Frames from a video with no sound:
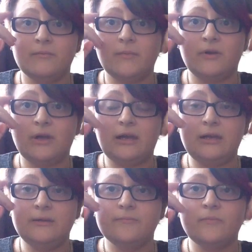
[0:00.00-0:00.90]

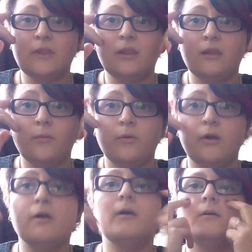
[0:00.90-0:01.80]
okay?
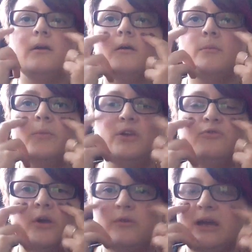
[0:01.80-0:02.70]
But you
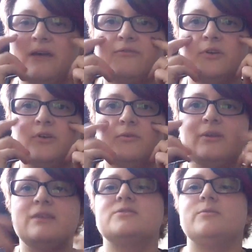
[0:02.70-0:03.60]
don't have to.
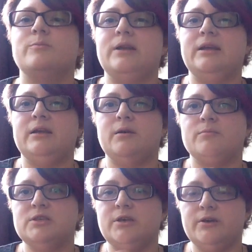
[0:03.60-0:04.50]
That's completely up
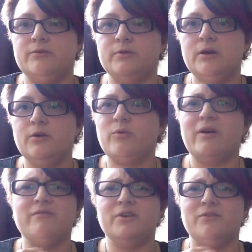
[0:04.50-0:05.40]
to you.
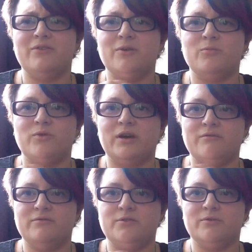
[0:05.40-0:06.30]
Wherever you feel more
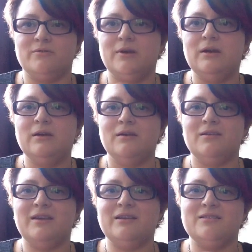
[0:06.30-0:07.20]
comfortable.
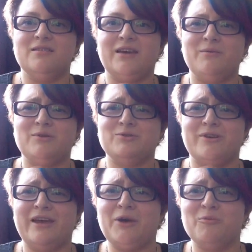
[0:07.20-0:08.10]
At the end of the day, we're
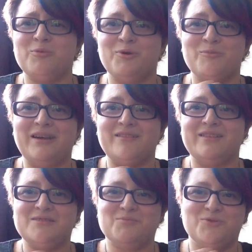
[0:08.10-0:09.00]
trying to help, not make
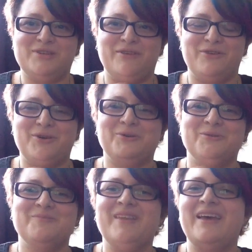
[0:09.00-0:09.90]
things more
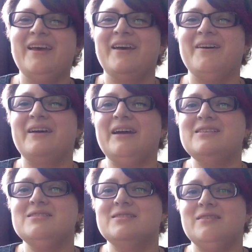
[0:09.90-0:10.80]
difficult.
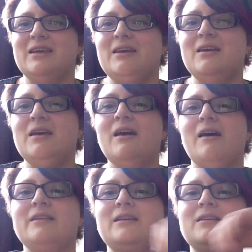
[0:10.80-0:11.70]
Okay, so there.
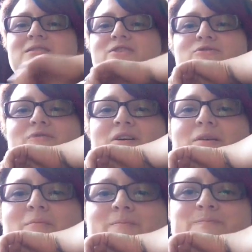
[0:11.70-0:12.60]
And then under your
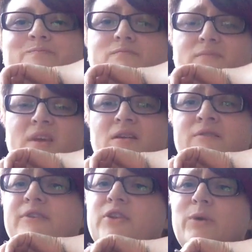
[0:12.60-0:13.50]
arm,
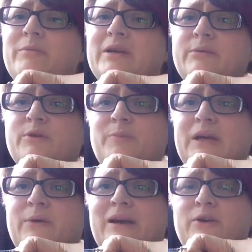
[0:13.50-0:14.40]
for the women, it would
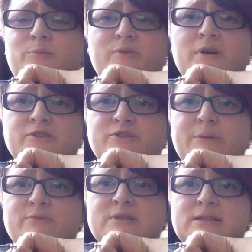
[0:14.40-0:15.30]
be where your bra
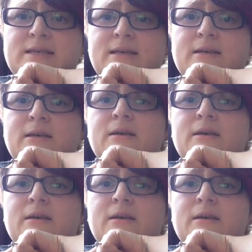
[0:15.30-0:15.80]
strap would sit.